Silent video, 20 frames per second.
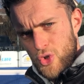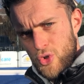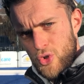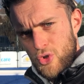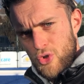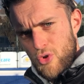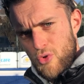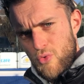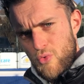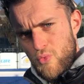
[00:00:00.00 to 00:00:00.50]

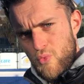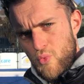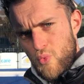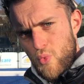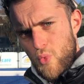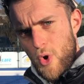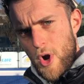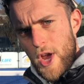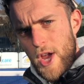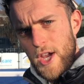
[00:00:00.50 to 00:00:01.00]
and
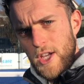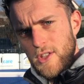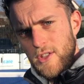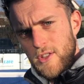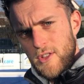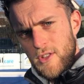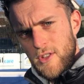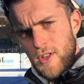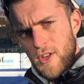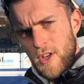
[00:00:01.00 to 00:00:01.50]
wait
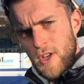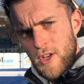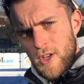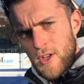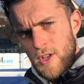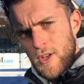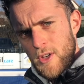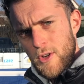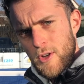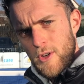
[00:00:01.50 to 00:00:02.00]

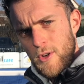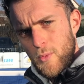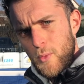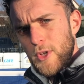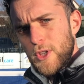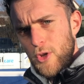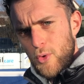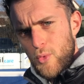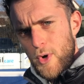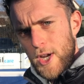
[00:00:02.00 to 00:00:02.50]
with
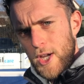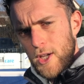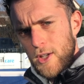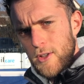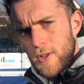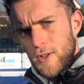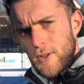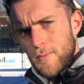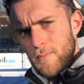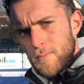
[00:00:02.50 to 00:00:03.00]
the racket.
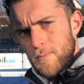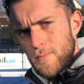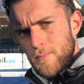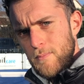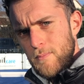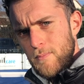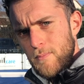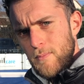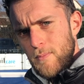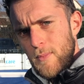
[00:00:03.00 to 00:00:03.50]

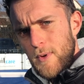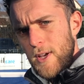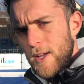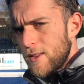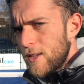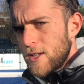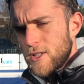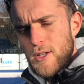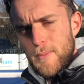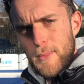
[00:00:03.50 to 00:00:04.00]

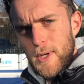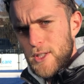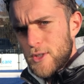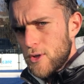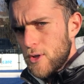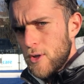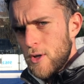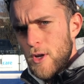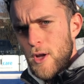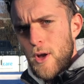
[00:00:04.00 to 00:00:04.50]
Doesn't
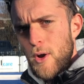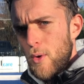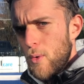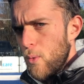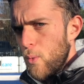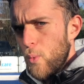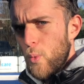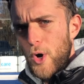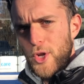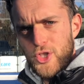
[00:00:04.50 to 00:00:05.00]
matter
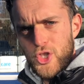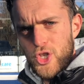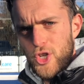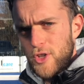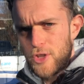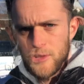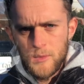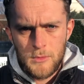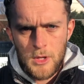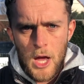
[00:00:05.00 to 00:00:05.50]
what shot.
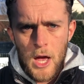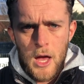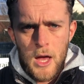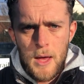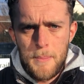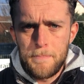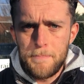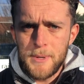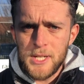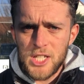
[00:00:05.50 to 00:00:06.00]

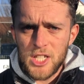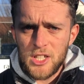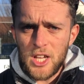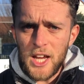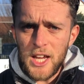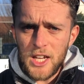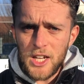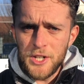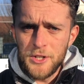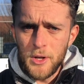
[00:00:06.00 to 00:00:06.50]

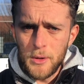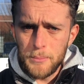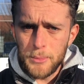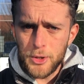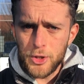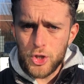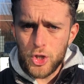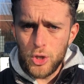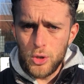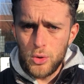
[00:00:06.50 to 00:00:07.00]
Mistake number
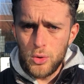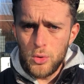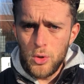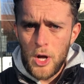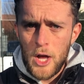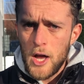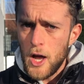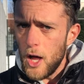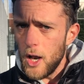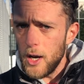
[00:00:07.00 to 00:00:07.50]
2,
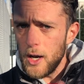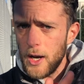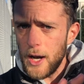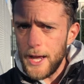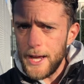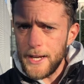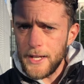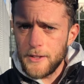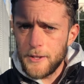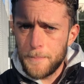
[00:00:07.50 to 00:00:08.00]
a
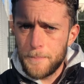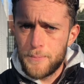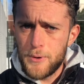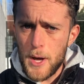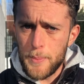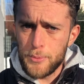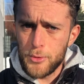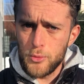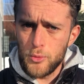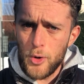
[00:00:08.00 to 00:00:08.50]
late
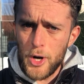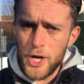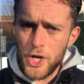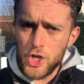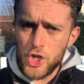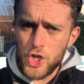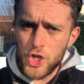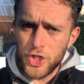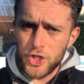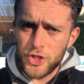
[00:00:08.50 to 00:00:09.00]

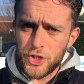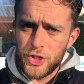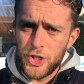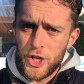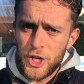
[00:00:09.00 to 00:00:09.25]
preparation.